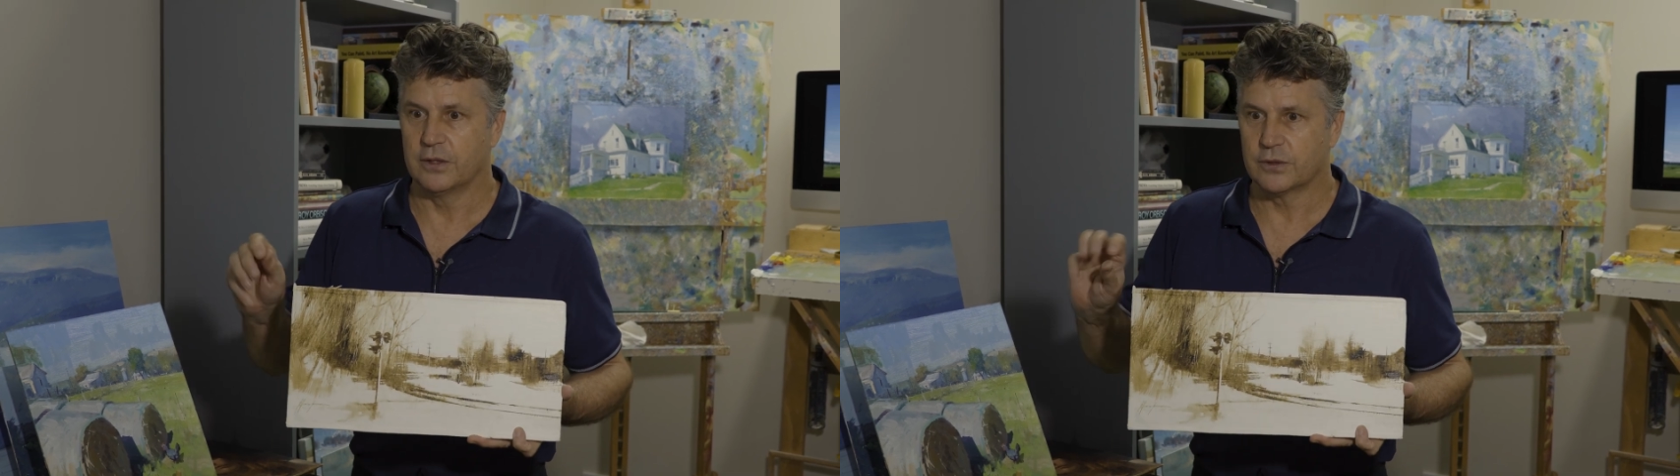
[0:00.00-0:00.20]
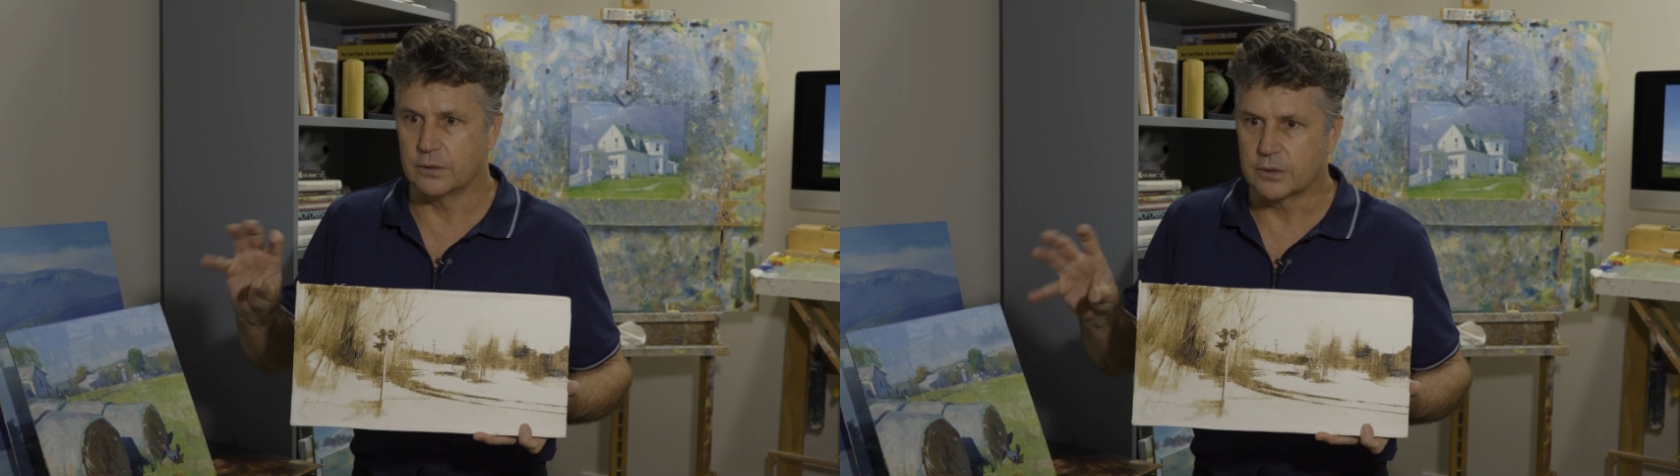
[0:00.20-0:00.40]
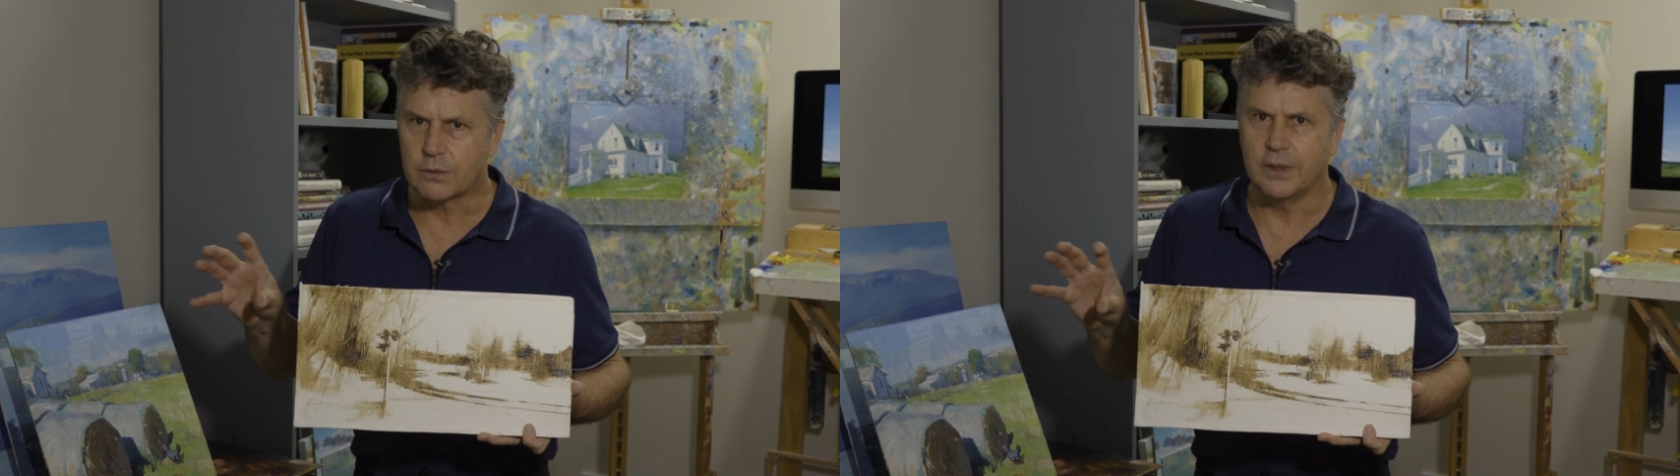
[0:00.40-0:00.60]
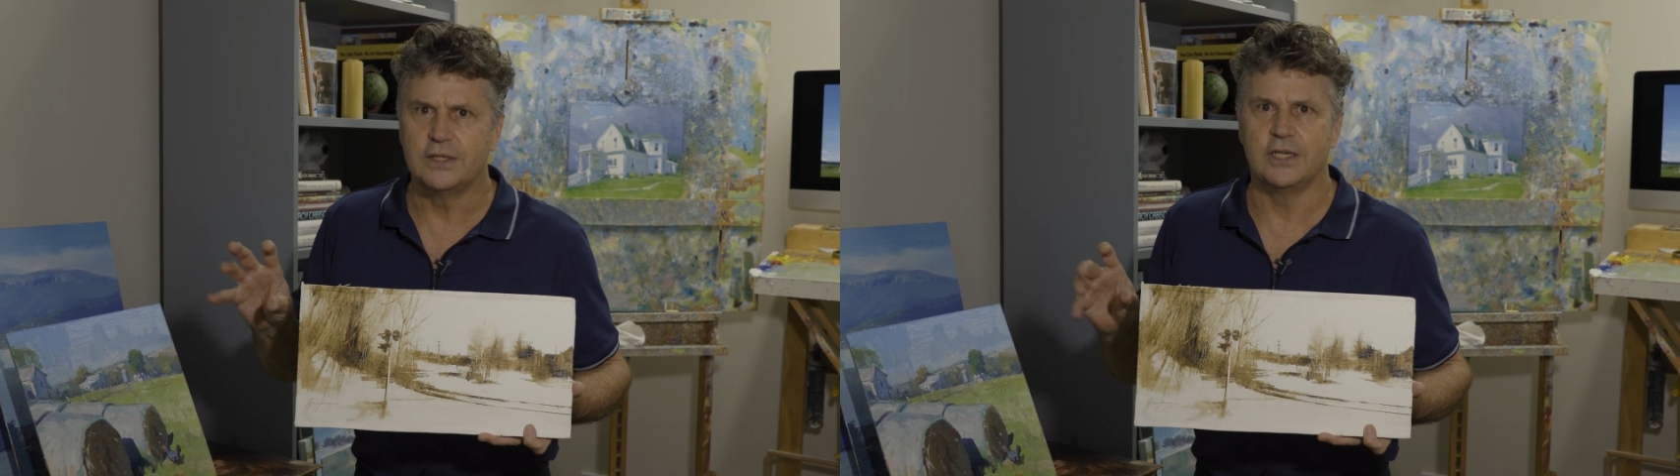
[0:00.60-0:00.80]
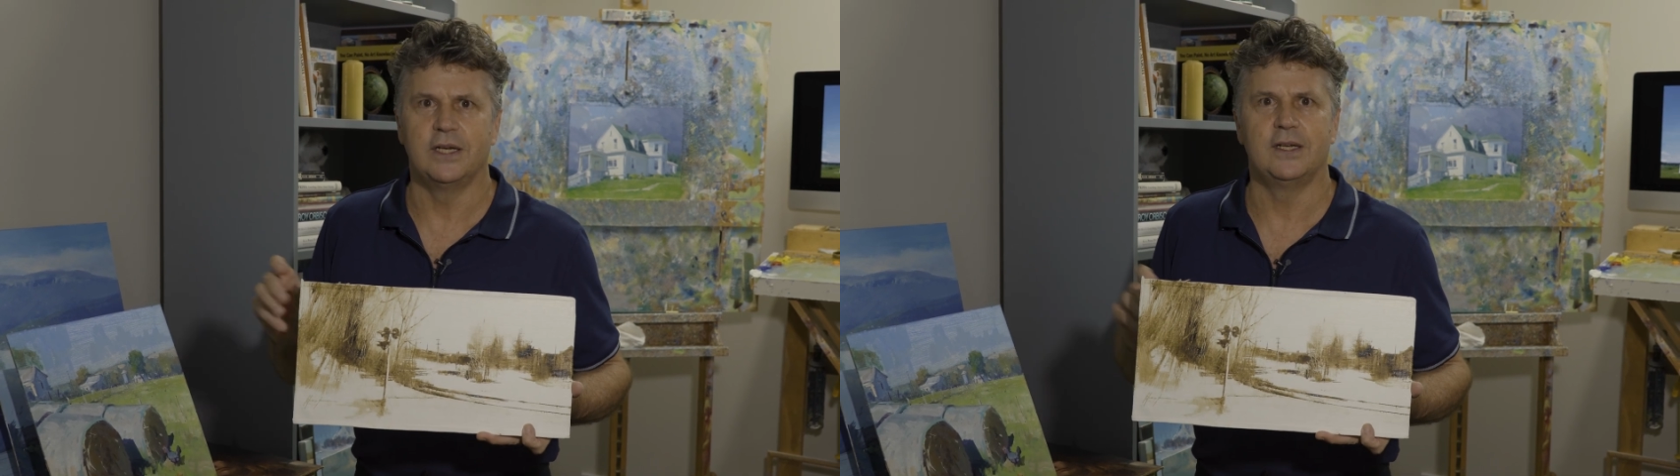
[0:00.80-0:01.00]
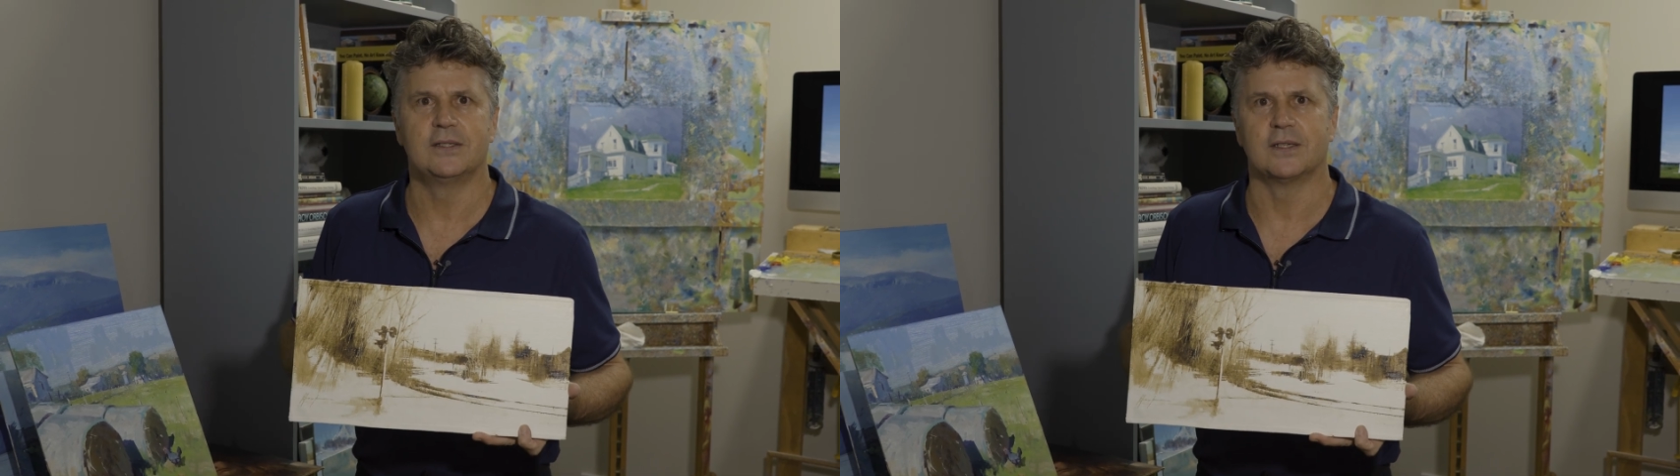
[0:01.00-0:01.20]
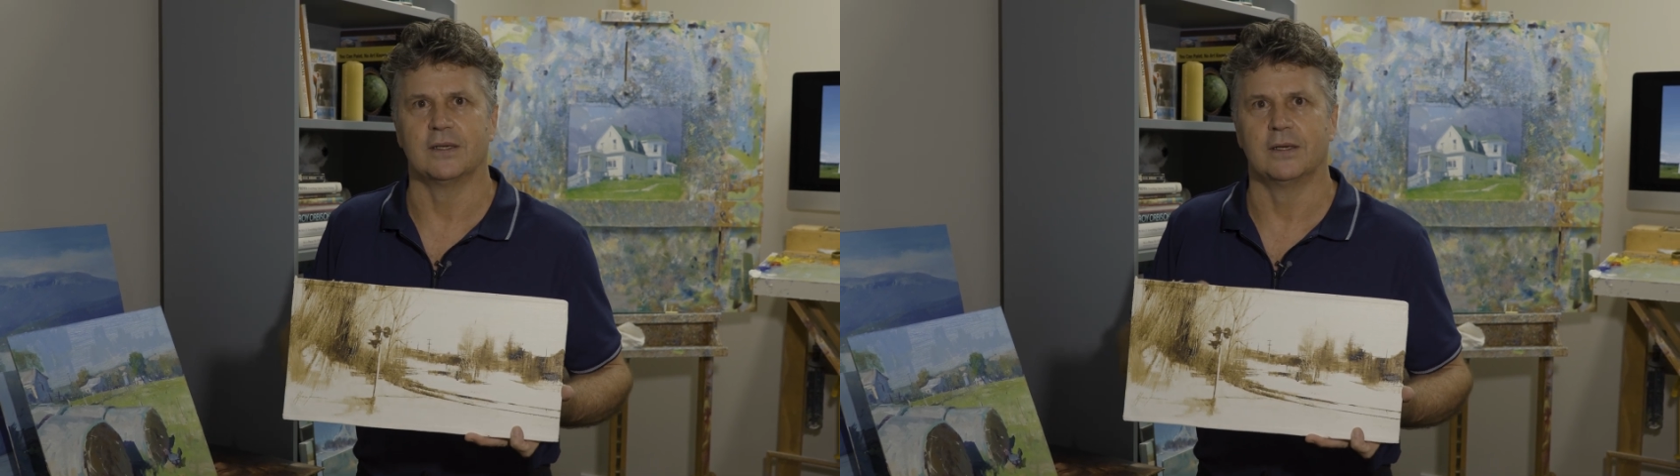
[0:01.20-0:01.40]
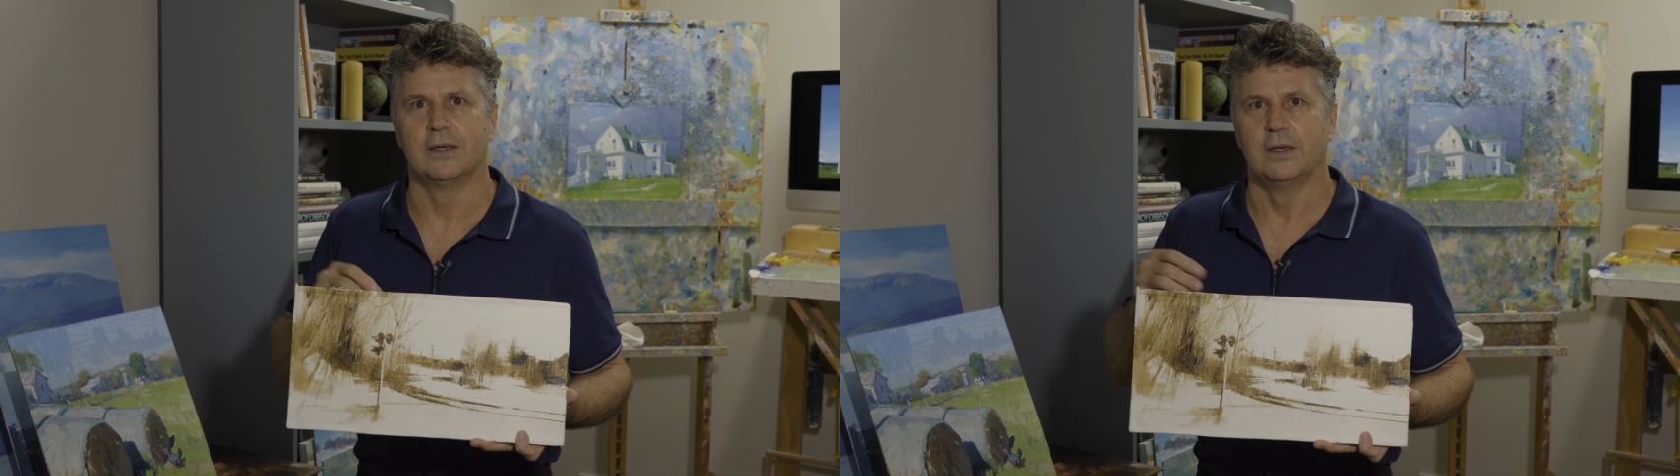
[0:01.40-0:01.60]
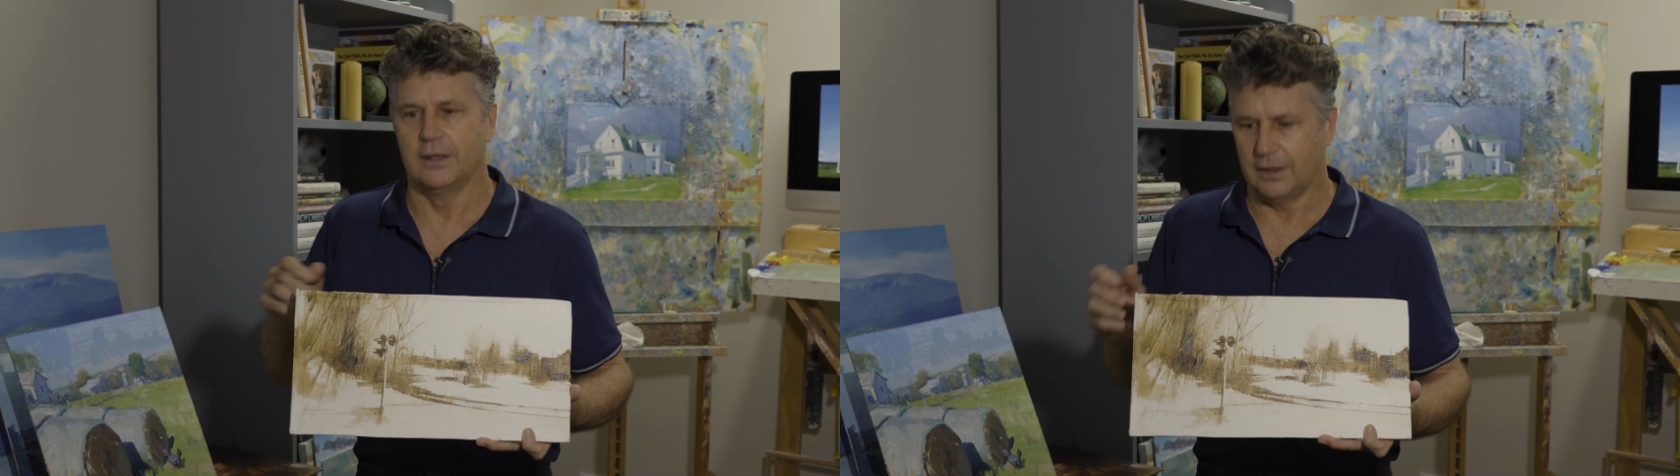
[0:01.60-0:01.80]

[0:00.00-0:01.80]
sort of squeegees, and